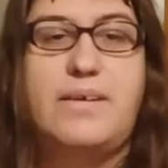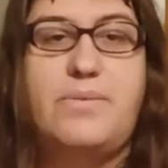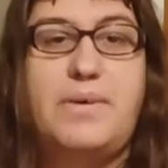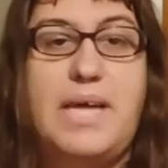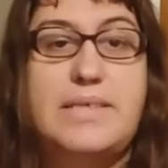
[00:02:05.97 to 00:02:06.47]

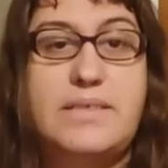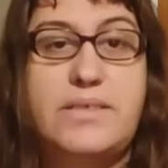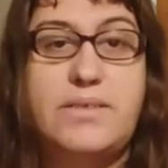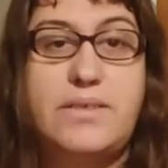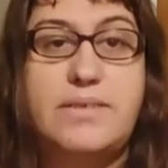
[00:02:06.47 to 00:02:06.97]
Well, as it
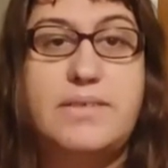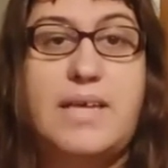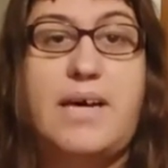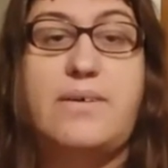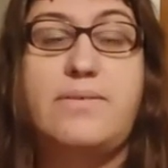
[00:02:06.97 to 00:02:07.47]
turns
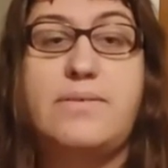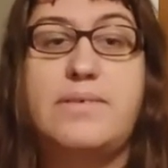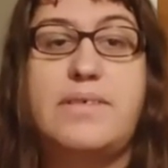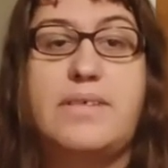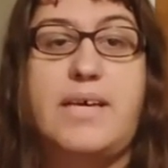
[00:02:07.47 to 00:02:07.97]
out,
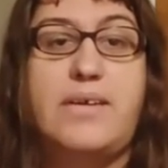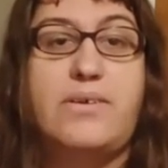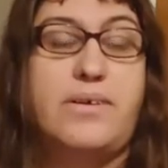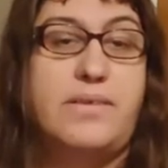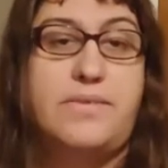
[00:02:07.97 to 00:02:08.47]
like
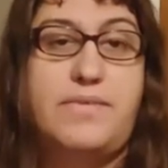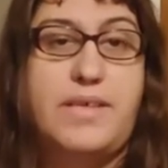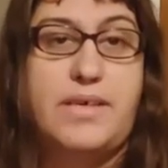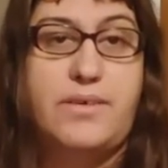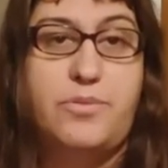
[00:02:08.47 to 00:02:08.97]
all of
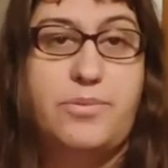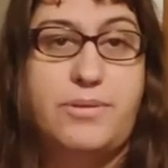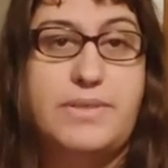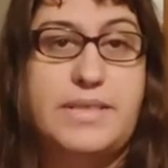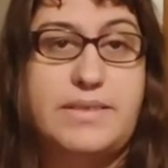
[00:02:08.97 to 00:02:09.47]
the other
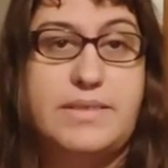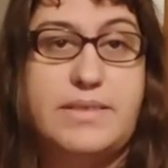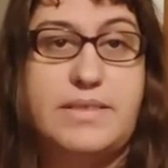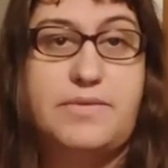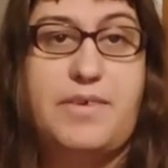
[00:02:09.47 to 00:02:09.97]
proteins in
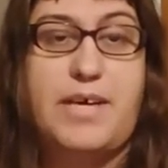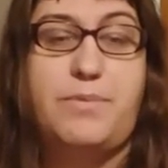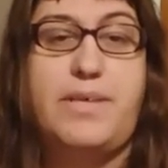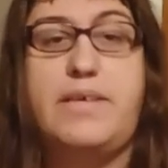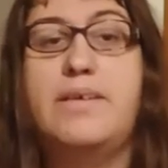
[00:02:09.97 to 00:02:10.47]
this
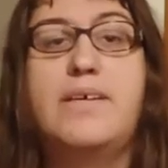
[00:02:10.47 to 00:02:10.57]
family,